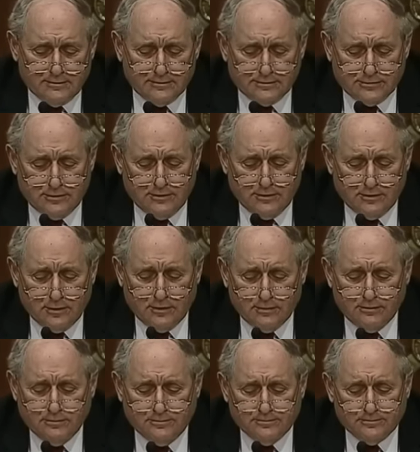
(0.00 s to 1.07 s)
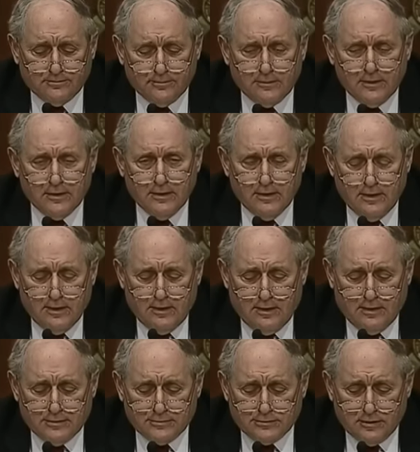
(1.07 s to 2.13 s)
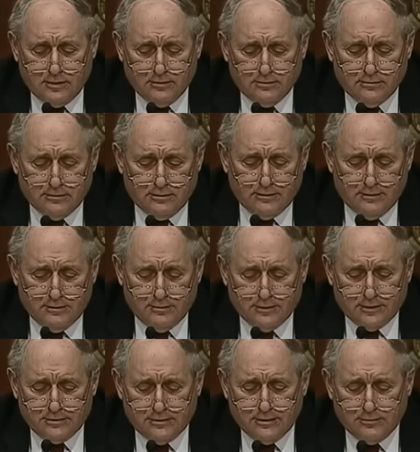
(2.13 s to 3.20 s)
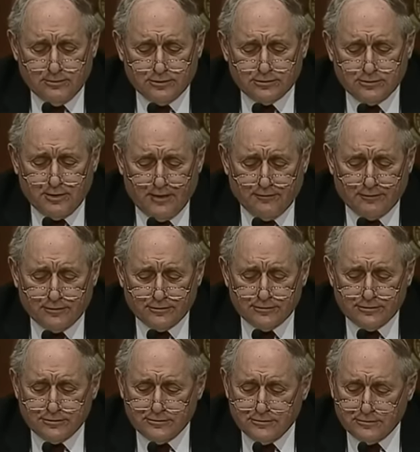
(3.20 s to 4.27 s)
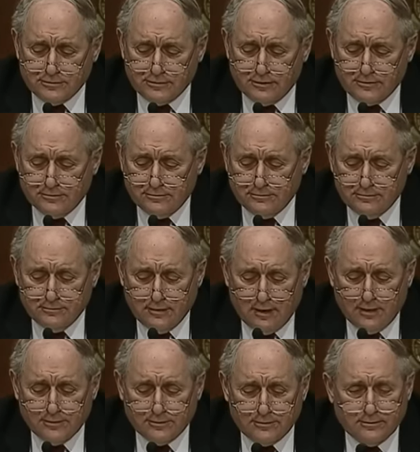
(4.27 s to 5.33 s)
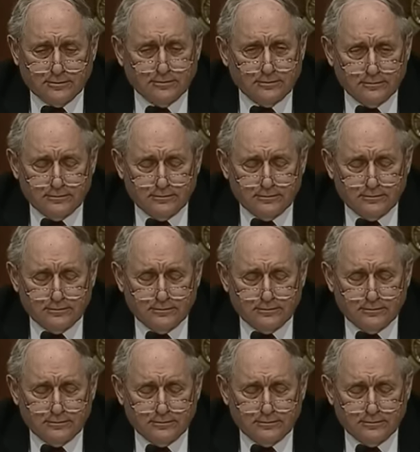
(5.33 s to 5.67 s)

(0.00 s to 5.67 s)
CDO, and so what it did was reference certain other